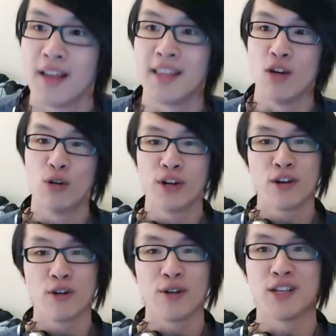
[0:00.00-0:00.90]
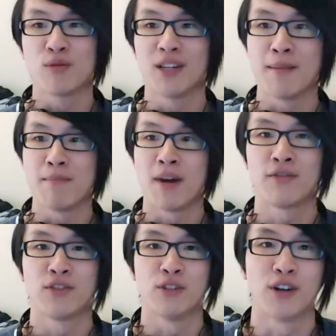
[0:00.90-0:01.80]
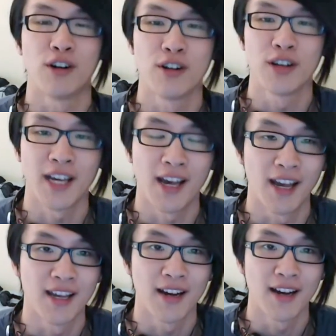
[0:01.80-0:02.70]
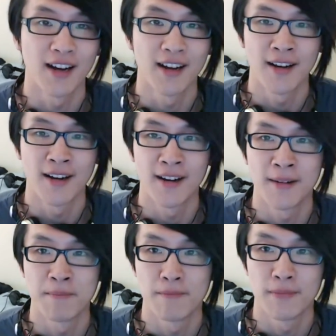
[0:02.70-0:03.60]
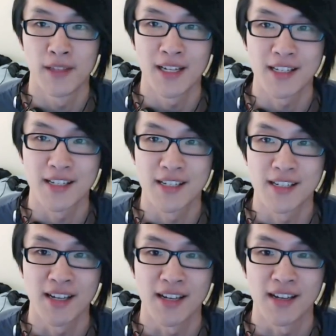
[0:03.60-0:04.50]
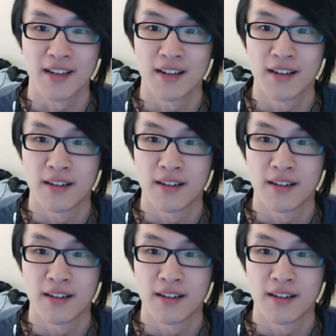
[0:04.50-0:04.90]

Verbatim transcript: The audio is really muffled. Okay, um, let's see.